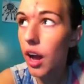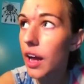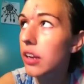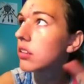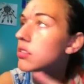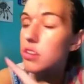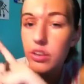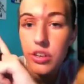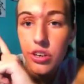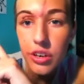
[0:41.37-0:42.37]
And
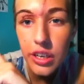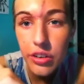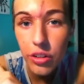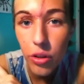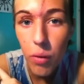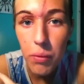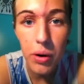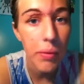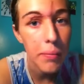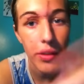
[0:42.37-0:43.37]
sorry, you're gonna hear the
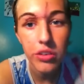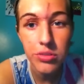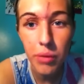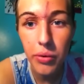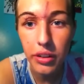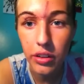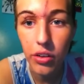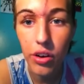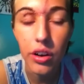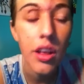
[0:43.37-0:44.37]
lawnmower. My brother's mowing the
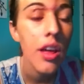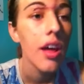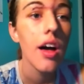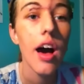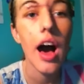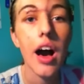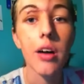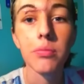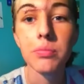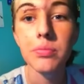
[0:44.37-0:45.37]
lawn
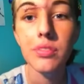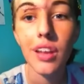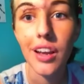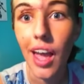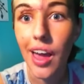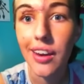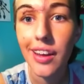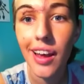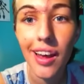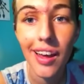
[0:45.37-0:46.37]
um, again,